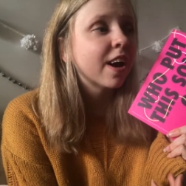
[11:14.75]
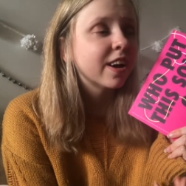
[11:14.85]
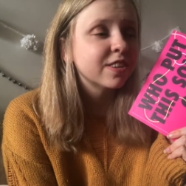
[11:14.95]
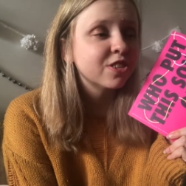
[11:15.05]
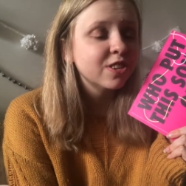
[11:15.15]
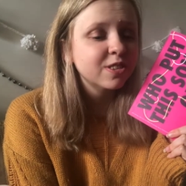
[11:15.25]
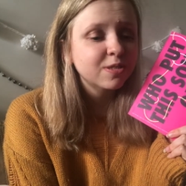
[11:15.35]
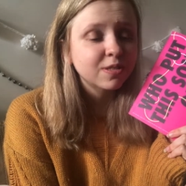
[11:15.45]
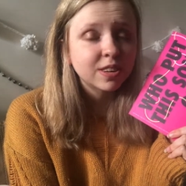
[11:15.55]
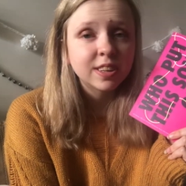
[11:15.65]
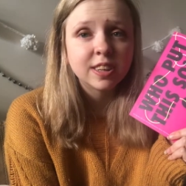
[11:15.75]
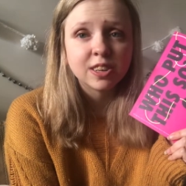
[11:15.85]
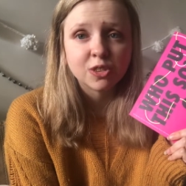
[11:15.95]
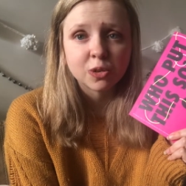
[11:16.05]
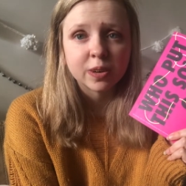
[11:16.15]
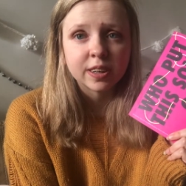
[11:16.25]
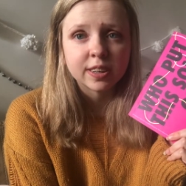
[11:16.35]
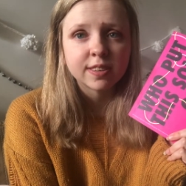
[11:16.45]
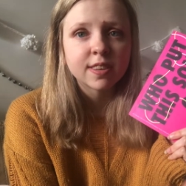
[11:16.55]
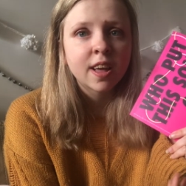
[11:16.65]
I just really enjoyed
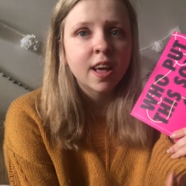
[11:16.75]
it.